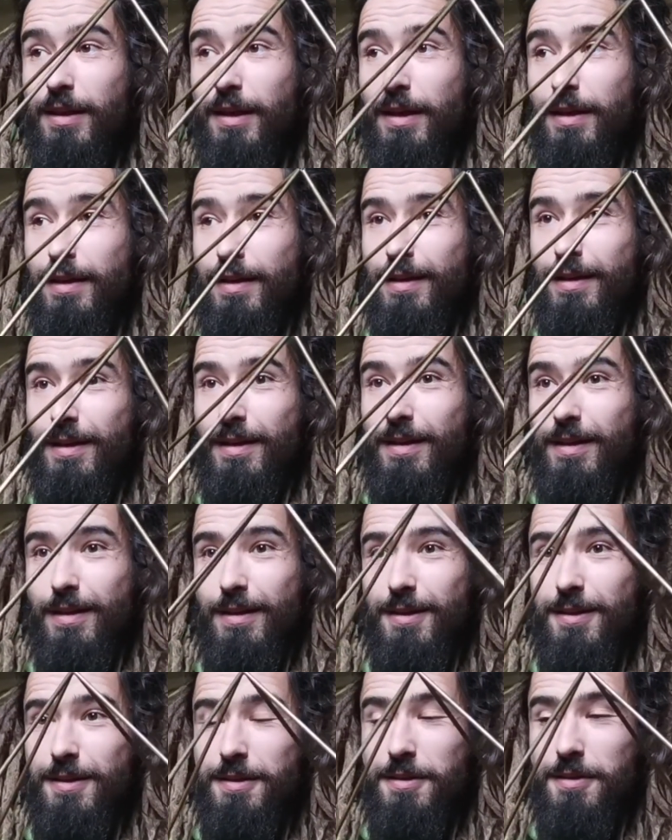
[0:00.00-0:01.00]
slope,
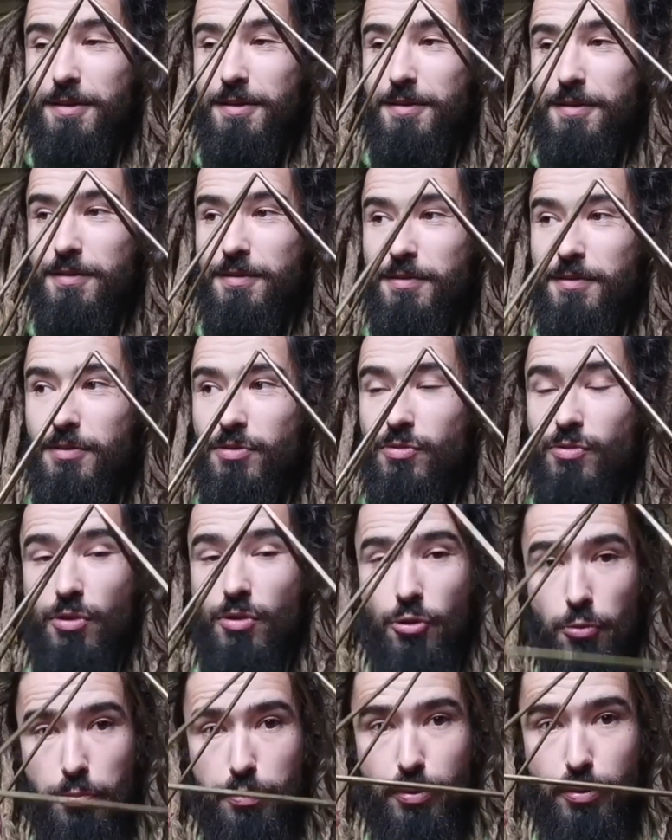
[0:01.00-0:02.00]
uh,
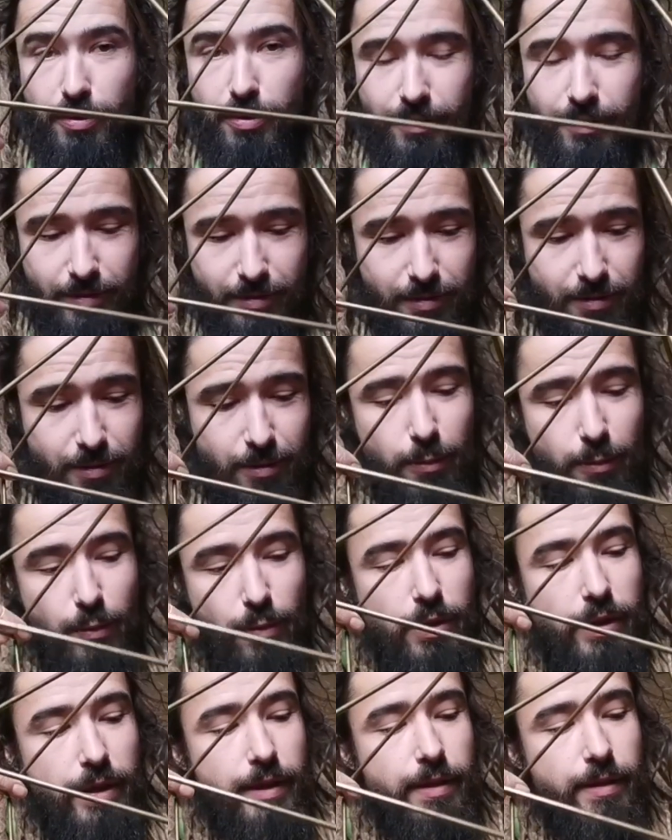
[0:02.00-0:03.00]
things
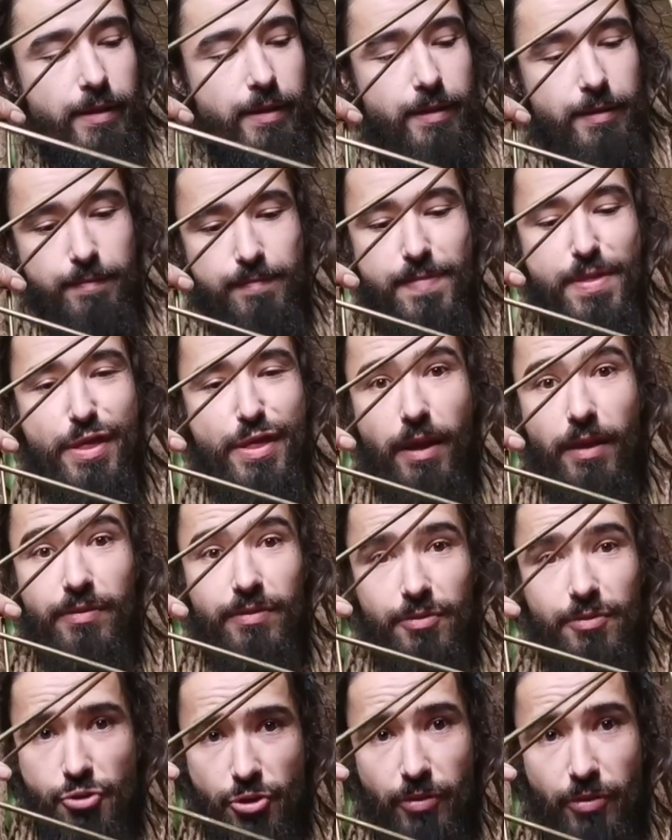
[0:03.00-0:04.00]
just fall and
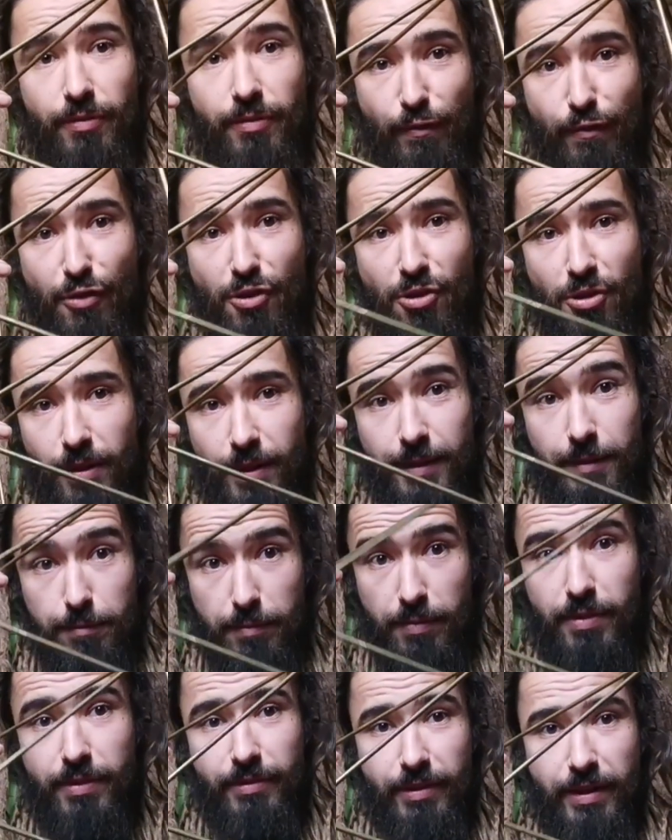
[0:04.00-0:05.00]
stay
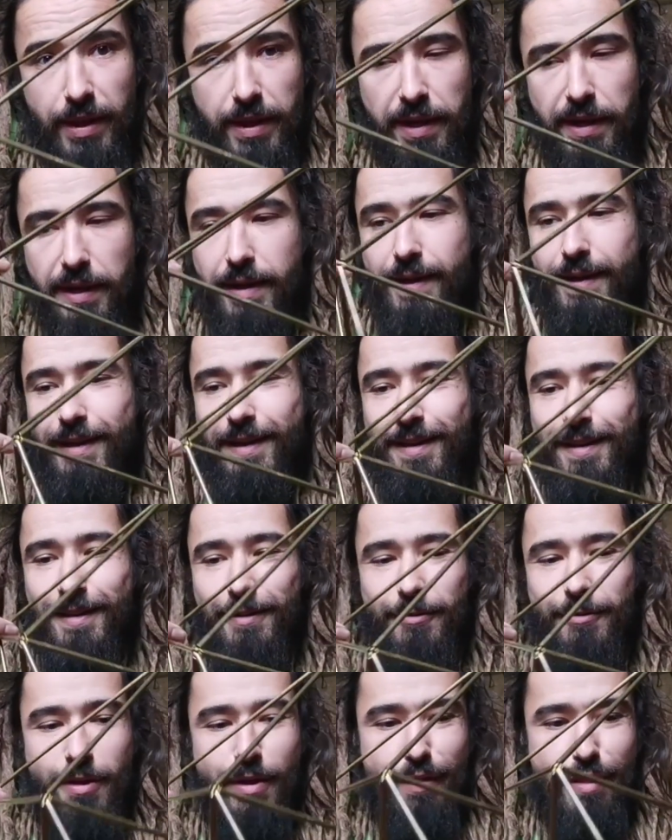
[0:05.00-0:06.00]
rather than run away.
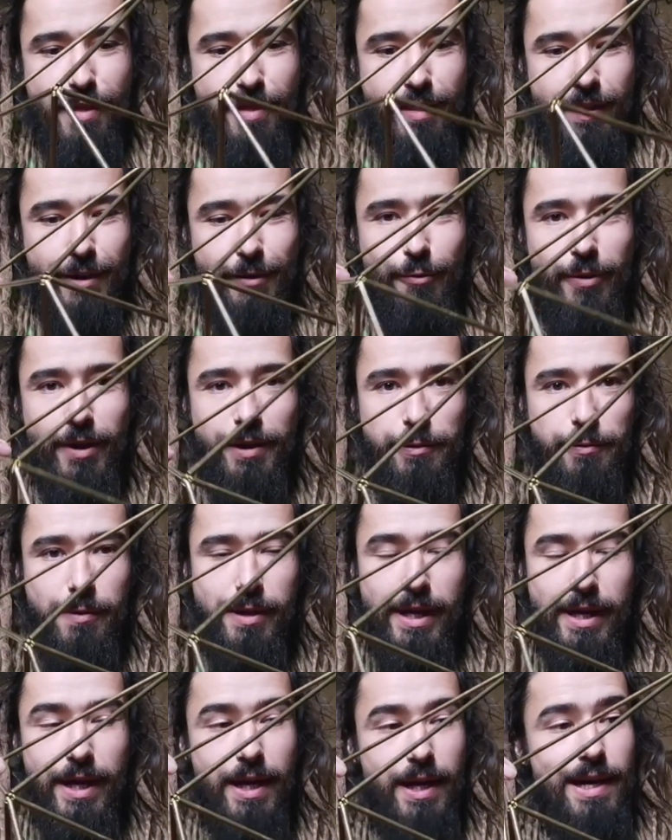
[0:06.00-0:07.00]
Okay,
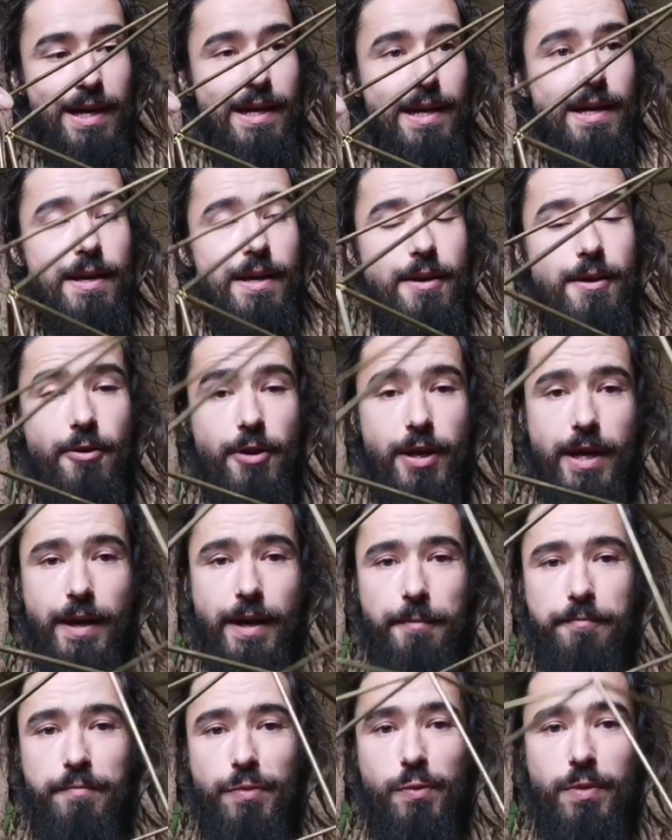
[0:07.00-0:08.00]
we're closing this
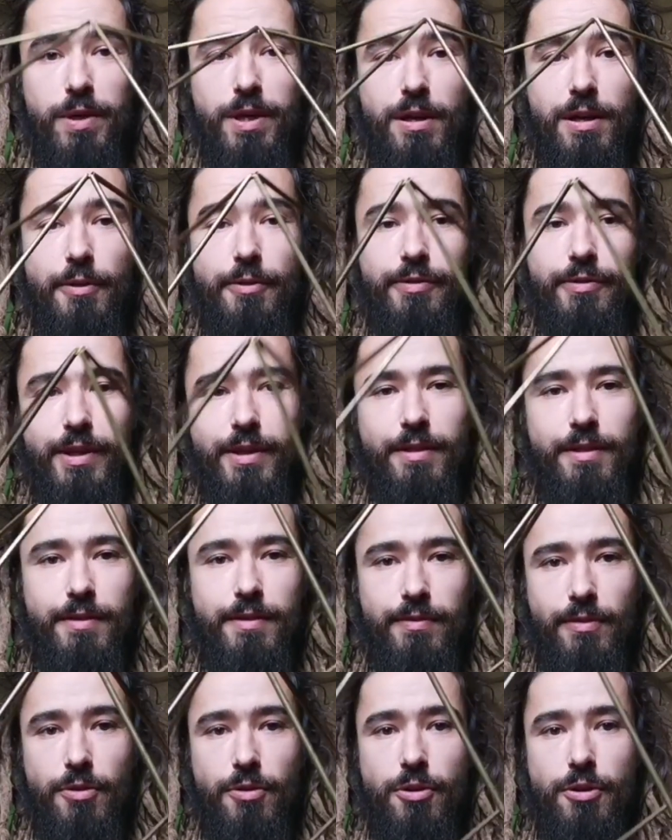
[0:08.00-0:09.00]
corner here in the
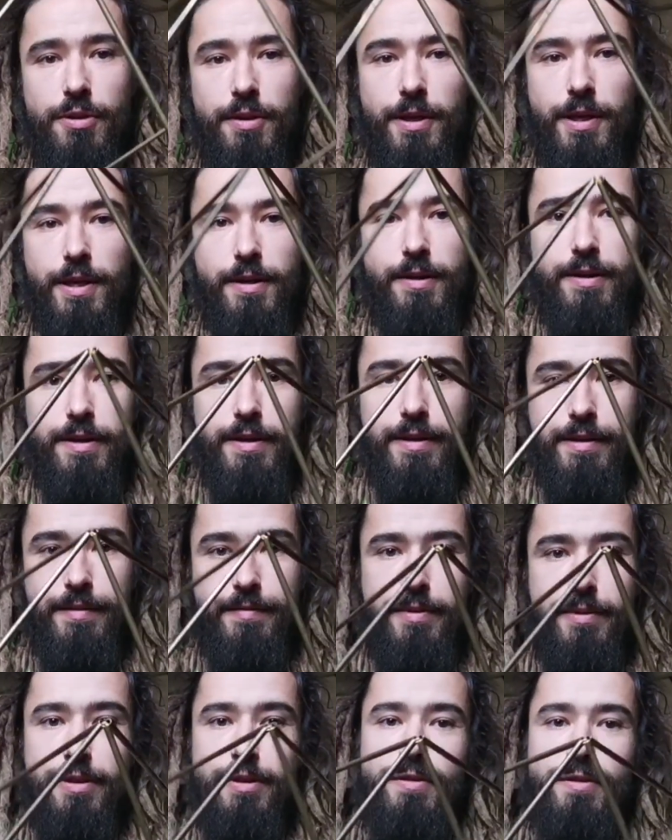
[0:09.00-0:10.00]
front
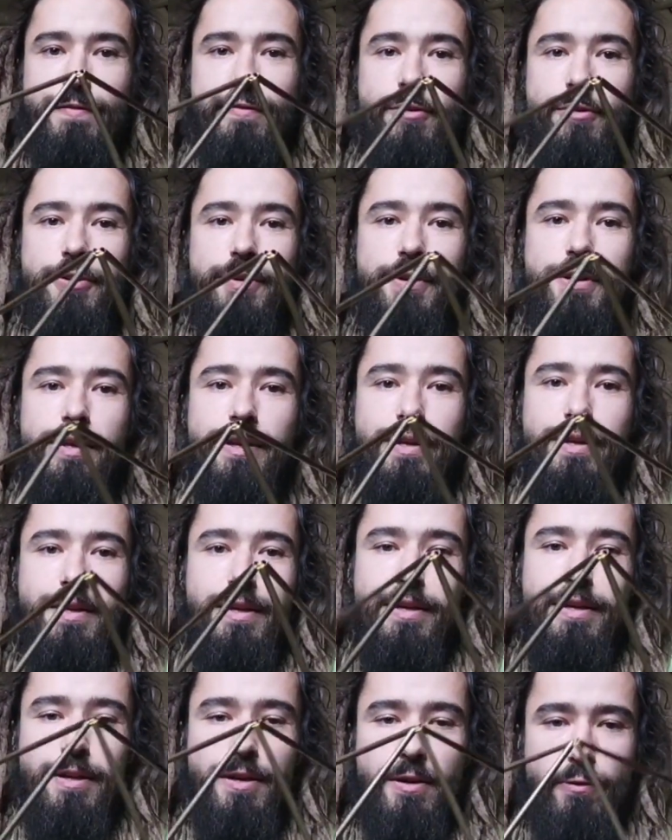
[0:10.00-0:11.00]
with the four
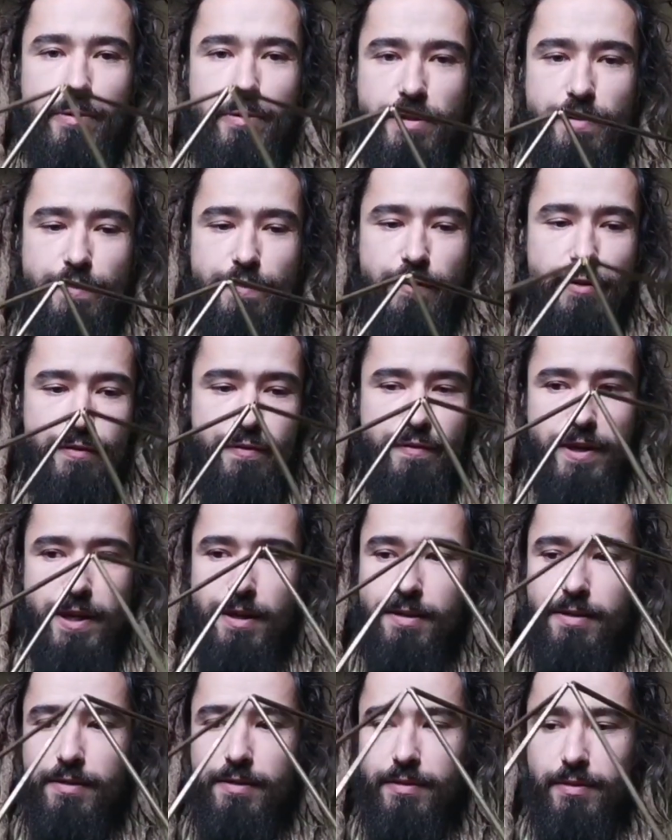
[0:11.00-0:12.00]
fingers. We're in the
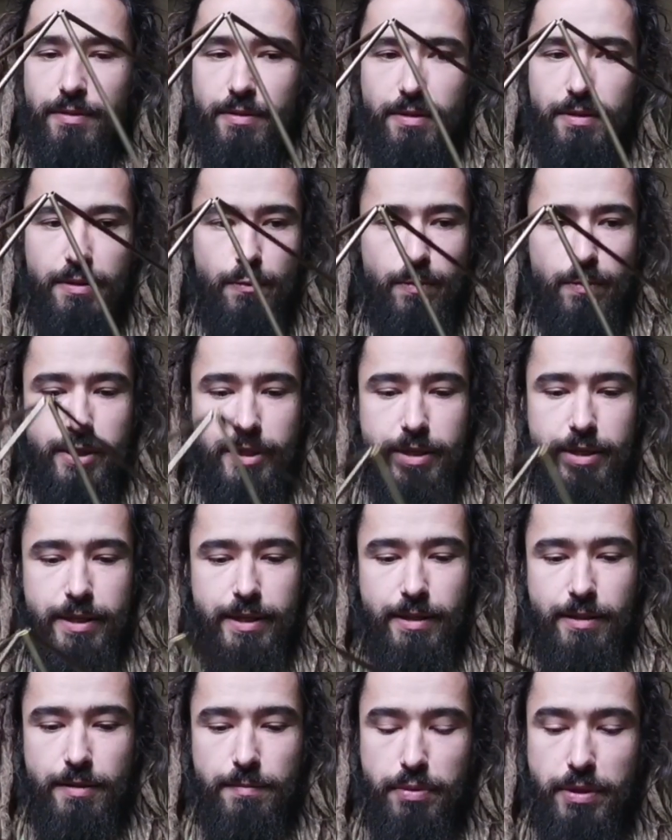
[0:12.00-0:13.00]
place where
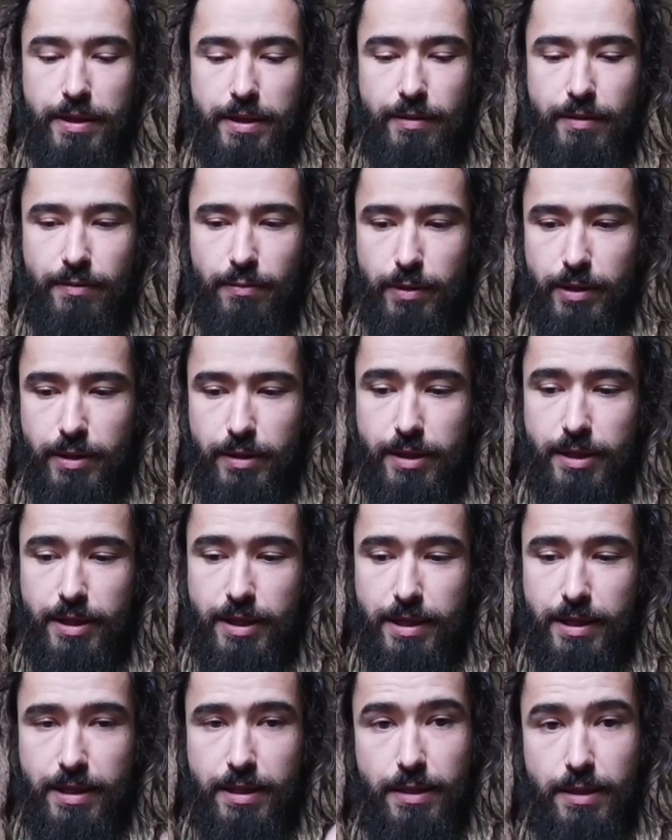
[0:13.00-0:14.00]
we have the two and
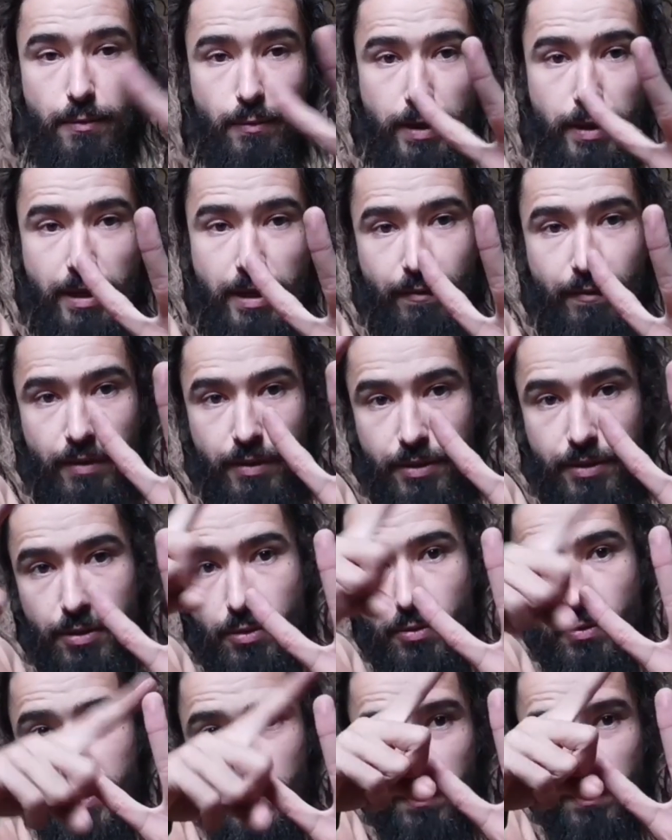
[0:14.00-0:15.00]
we just need
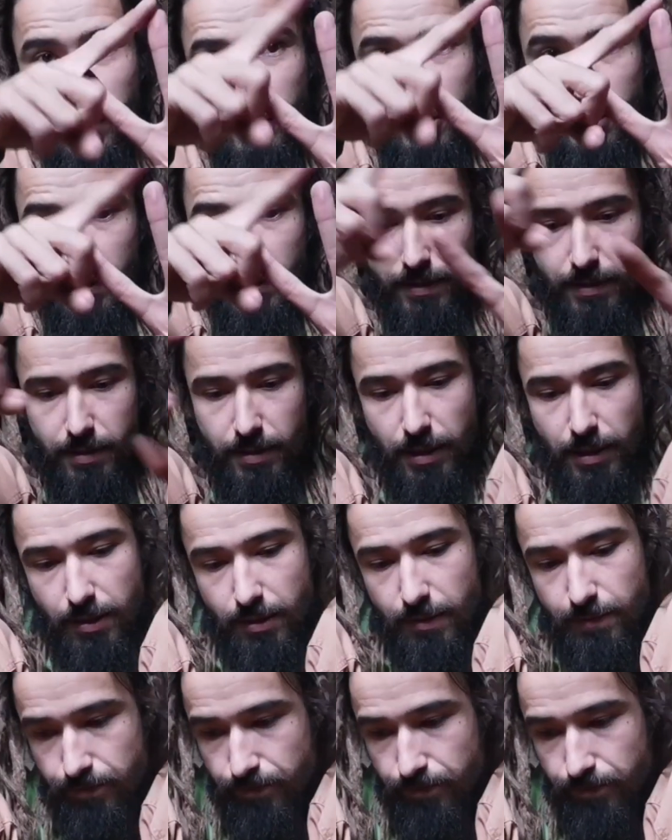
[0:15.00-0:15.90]
one